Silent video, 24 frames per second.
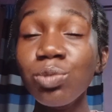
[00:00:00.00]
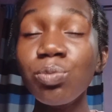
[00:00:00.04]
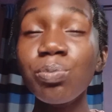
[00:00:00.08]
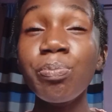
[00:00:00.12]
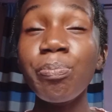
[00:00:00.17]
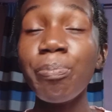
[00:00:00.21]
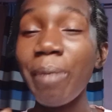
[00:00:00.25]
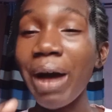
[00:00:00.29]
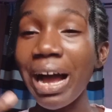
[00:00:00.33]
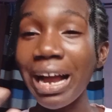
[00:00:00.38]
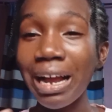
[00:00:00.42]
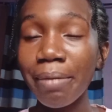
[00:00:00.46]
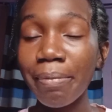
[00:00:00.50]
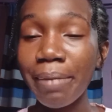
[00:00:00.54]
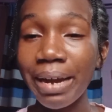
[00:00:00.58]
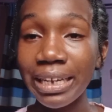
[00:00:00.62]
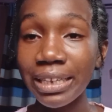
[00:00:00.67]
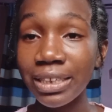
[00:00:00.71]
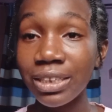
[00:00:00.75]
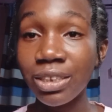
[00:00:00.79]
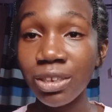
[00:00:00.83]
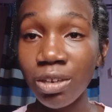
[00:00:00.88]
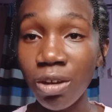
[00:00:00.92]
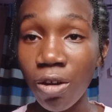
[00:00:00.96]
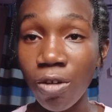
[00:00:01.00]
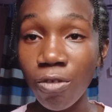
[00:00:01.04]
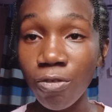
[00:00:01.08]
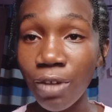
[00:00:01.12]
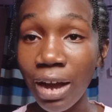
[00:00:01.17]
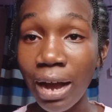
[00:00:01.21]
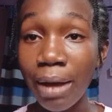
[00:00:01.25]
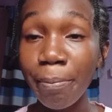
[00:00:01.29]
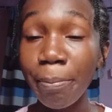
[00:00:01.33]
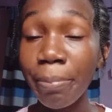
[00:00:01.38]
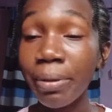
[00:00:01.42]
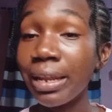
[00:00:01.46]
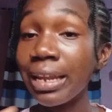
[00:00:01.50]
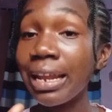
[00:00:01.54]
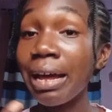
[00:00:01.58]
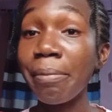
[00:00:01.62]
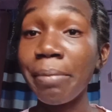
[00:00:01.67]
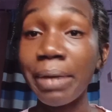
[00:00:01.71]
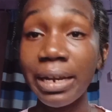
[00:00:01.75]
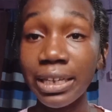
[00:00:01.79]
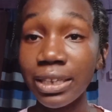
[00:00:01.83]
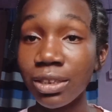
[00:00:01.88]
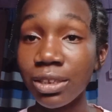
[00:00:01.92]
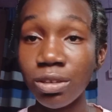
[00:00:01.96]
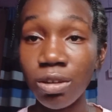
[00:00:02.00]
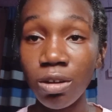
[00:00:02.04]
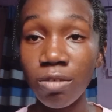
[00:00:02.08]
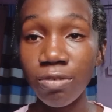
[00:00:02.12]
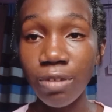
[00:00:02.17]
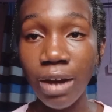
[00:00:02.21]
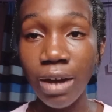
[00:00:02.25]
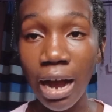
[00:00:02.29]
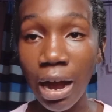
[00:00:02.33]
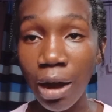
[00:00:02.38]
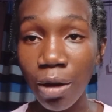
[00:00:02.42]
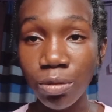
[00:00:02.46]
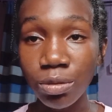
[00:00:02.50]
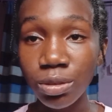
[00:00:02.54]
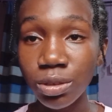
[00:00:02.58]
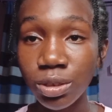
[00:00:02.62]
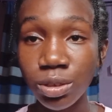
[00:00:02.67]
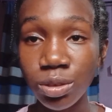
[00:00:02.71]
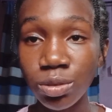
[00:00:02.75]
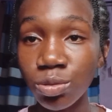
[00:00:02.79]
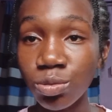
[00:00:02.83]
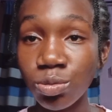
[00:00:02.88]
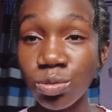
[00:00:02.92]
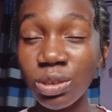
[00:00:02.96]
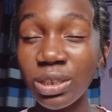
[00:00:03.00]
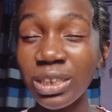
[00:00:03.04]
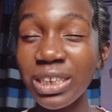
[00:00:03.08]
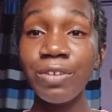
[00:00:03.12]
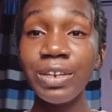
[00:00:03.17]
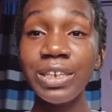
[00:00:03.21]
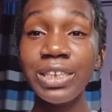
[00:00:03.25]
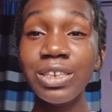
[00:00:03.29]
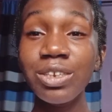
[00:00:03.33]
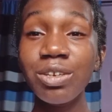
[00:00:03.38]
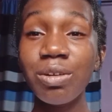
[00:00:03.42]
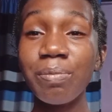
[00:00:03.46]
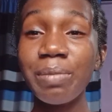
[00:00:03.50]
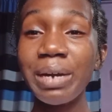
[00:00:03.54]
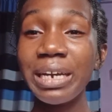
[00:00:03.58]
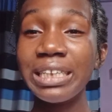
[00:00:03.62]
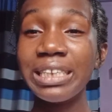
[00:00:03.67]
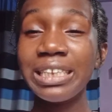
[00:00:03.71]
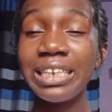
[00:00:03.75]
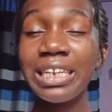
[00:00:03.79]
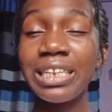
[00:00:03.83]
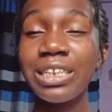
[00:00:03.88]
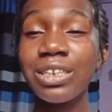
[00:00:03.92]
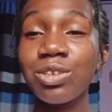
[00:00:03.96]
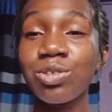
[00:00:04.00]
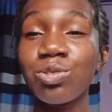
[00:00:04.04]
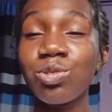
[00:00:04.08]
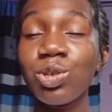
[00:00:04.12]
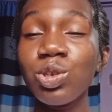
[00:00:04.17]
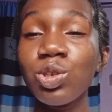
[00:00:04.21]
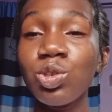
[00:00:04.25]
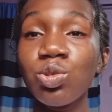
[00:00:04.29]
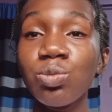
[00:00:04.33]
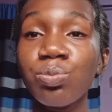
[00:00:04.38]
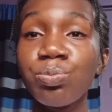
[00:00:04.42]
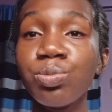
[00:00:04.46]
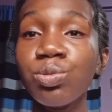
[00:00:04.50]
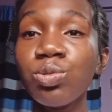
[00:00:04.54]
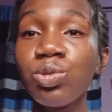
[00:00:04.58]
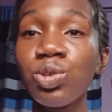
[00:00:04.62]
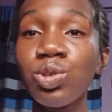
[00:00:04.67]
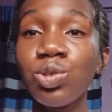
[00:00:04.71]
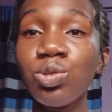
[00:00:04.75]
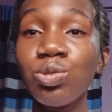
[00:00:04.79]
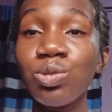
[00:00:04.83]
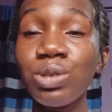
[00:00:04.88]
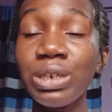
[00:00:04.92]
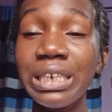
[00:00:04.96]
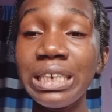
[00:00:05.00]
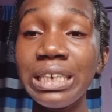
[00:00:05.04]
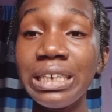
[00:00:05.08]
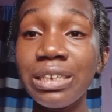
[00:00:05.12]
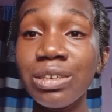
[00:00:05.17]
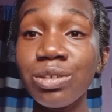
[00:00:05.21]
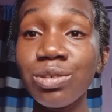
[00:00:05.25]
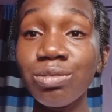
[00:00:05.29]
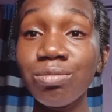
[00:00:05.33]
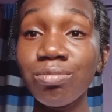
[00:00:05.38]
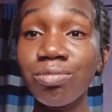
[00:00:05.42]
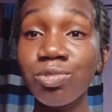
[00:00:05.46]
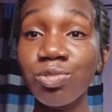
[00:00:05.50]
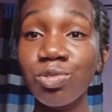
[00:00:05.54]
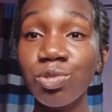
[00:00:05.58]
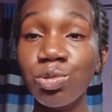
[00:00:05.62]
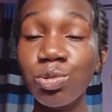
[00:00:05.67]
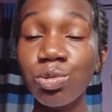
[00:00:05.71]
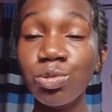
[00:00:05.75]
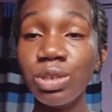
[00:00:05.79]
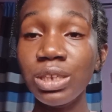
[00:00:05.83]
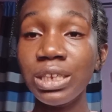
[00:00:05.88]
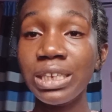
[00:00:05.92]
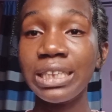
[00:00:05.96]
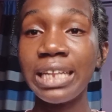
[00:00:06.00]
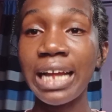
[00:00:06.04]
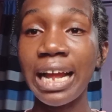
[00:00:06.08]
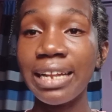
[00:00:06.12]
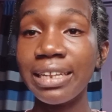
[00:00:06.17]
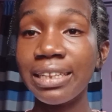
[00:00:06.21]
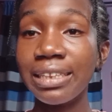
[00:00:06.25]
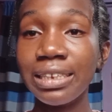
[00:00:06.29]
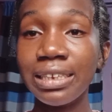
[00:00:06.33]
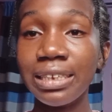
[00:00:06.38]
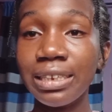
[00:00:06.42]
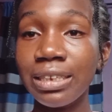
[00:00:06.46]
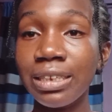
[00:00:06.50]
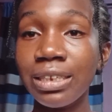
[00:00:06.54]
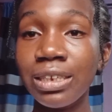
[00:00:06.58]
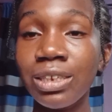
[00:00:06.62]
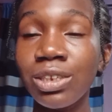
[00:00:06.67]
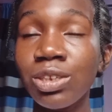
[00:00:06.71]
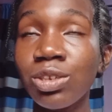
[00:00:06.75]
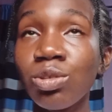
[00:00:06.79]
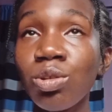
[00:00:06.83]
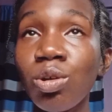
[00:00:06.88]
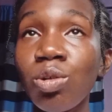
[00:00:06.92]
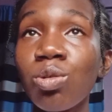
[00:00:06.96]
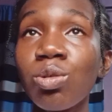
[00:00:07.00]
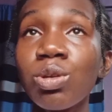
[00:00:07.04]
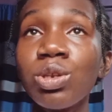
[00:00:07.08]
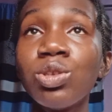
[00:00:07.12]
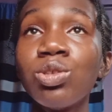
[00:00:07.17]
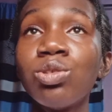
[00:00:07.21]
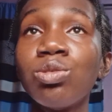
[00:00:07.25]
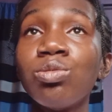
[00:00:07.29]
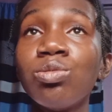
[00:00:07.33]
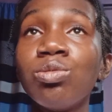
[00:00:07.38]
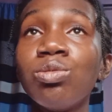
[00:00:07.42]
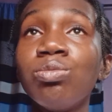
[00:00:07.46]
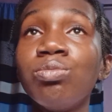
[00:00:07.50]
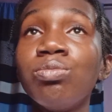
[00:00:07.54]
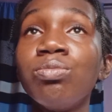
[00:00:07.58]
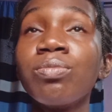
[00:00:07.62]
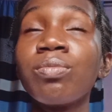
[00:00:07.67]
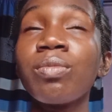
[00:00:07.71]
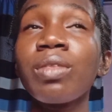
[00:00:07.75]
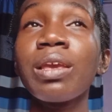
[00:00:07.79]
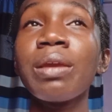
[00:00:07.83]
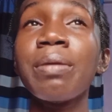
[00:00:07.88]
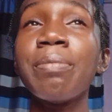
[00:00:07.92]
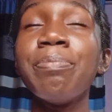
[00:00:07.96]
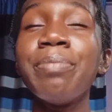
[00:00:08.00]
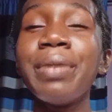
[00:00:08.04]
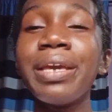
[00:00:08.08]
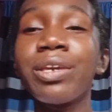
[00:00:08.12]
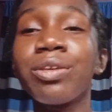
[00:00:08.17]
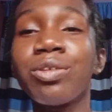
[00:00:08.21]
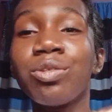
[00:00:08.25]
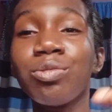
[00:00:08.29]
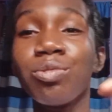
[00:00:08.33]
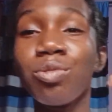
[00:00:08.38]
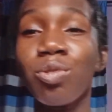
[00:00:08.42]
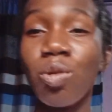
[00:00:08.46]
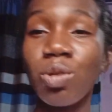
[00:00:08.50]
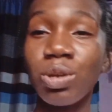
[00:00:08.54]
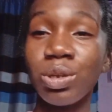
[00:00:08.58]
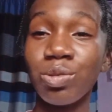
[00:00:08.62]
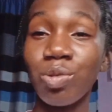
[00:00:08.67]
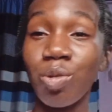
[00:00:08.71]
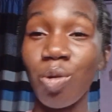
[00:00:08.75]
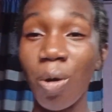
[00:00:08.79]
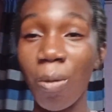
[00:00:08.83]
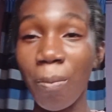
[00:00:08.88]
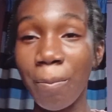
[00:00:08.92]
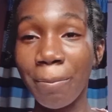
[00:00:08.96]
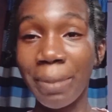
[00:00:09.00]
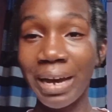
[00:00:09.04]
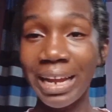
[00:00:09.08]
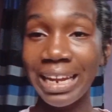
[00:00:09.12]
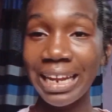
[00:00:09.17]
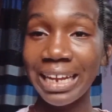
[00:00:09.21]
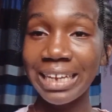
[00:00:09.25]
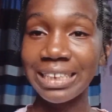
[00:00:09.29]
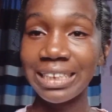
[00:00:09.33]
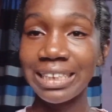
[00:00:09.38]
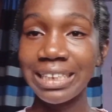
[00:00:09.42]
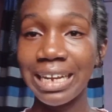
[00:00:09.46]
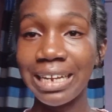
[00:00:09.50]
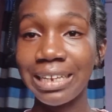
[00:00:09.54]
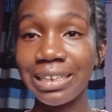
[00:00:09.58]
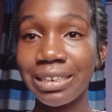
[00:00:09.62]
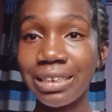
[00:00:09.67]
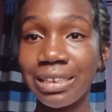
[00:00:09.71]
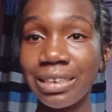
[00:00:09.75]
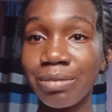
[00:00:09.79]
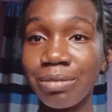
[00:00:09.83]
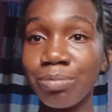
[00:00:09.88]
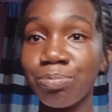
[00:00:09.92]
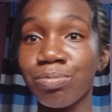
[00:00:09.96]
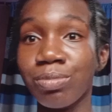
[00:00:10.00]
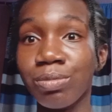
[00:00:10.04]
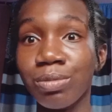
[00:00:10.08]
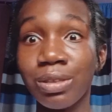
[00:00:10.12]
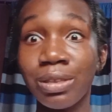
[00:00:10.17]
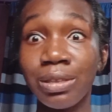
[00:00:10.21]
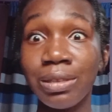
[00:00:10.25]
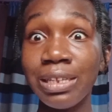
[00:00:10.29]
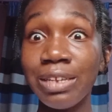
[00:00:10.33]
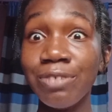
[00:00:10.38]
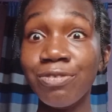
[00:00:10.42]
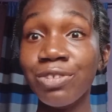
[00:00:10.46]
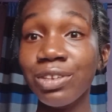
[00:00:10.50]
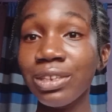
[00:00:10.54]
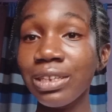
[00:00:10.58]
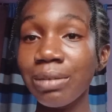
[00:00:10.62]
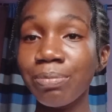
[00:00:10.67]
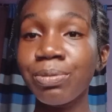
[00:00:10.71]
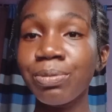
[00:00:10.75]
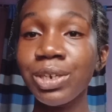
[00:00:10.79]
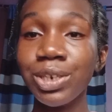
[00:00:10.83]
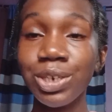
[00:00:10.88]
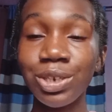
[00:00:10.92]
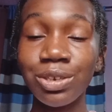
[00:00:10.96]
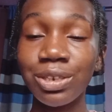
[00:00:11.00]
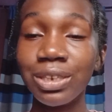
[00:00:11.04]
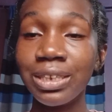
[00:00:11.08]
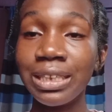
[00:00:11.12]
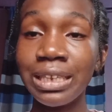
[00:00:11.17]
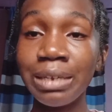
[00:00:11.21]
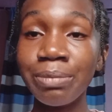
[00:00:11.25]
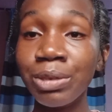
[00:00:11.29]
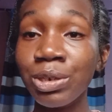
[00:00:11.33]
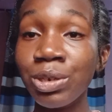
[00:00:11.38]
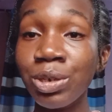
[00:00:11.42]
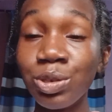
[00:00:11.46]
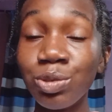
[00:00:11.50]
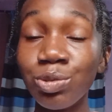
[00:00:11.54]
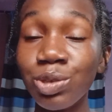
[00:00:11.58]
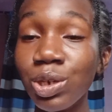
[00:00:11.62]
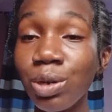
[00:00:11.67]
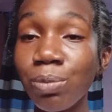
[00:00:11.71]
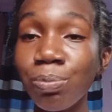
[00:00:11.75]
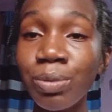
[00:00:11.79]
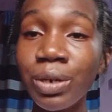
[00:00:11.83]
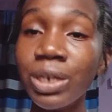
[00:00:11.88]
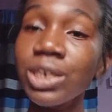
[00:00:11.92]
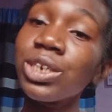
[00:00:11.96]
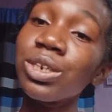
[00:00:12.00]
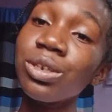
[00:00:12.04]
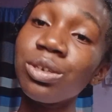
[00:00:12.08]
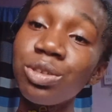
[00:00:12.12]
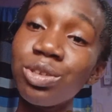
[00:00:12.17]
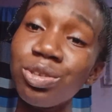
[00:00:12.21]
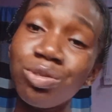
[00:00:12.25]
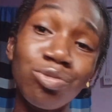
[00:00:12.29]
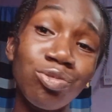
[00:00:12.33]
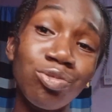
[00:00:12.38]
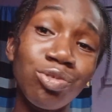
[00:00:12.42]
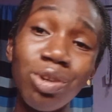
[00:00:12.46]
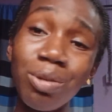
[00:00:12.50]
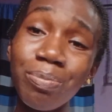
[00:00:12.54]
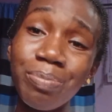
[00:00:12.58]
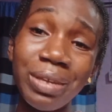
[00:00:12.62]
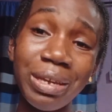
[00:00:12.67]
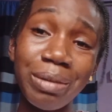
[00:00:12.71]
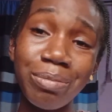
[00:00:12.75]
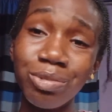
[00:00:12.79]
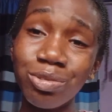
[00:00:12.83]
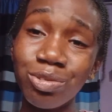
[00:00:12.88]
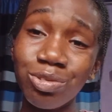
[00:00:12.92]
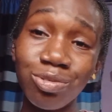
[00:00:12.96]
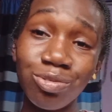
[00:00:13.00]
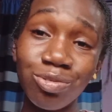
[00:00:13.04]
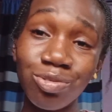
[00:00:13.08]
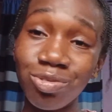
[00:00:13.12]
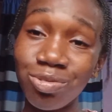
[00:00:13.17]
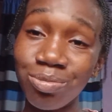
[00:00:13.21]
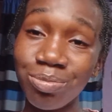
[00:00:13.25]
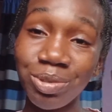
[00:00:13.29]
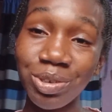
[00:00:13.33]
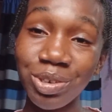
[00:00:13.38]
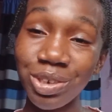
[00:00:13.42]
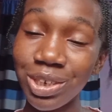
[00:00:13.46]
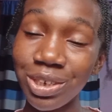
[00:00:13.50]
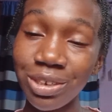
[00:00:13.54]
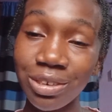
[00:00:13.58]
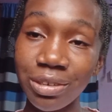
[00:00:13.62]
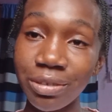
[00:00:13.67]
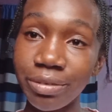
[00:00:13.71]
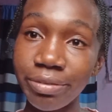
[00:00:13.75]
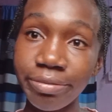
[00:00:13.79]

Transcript: mark myself and plan myself out. Fixing your mindset is going to put you in good standing. It's not going to make you, unbalanced and leave you in a pressure state, because when you're pressured, you will not be able to do much.